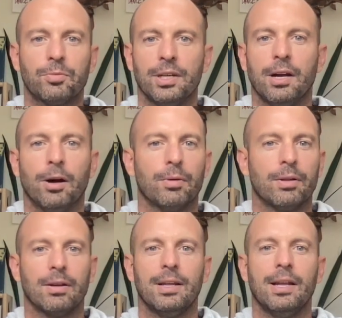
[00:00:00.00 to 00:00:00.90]

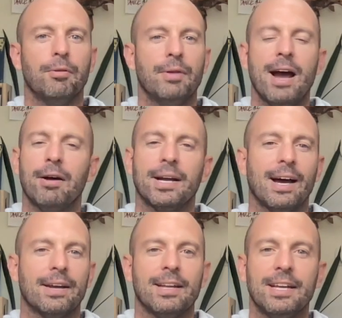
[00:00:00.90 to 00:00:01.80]
now I
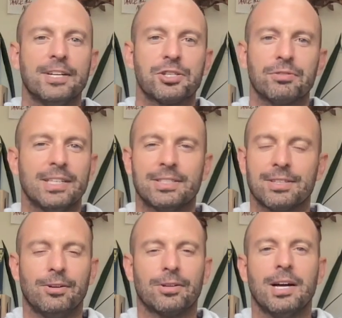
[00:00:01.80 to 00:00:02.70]
got knee injuries
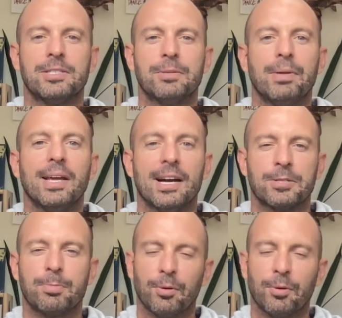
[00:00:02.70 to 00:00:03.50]
and all kinds of BS.